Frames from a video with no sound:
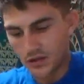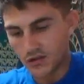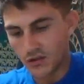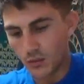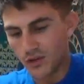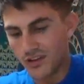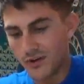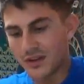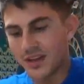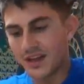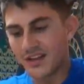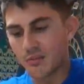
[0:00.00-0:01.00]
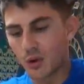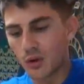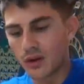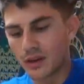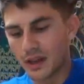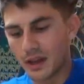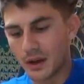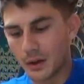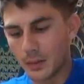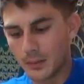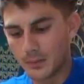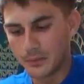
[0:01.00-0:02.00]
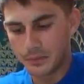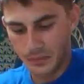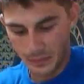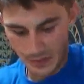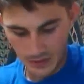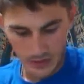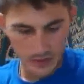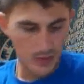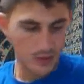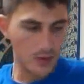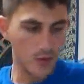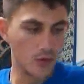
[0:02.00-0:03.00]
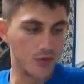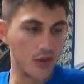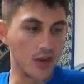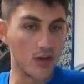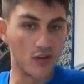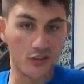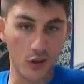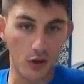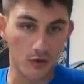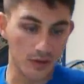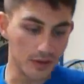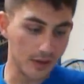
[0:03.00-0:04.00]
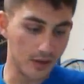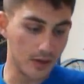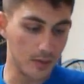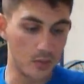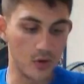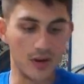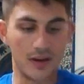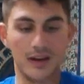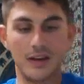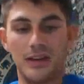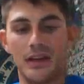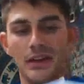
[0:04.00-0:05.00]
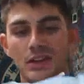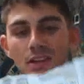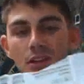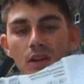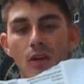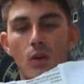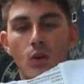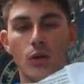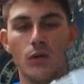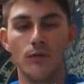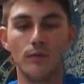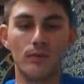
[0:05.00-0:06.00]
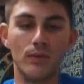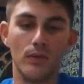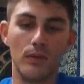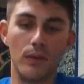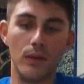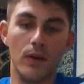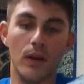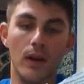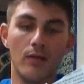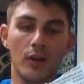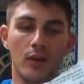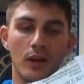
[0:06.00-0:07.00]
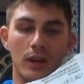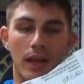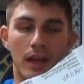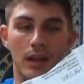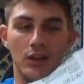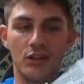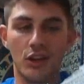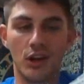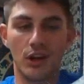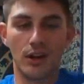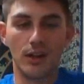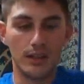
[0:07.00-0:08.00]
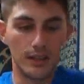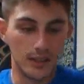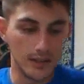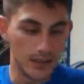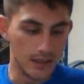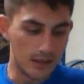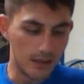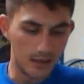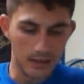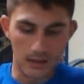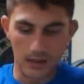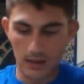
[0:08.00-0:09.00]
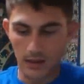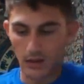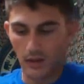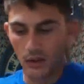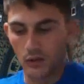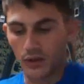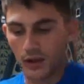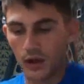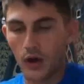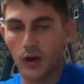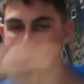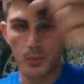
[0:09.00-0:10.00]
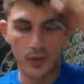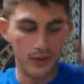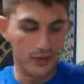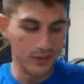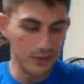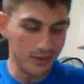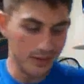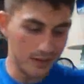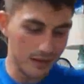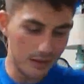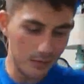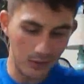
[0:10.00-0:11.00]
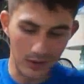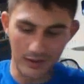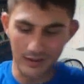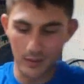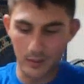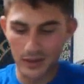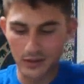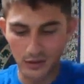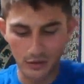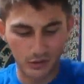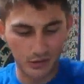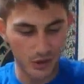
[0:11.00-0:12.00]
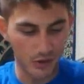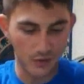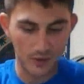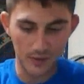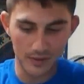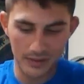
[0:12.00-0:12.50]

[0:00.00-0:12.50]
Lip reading: So once everything is broken down, you'll take your solvent, put it in a dish, or here I have a cut gallon jug. Then you take all your pieces and place them into the solvent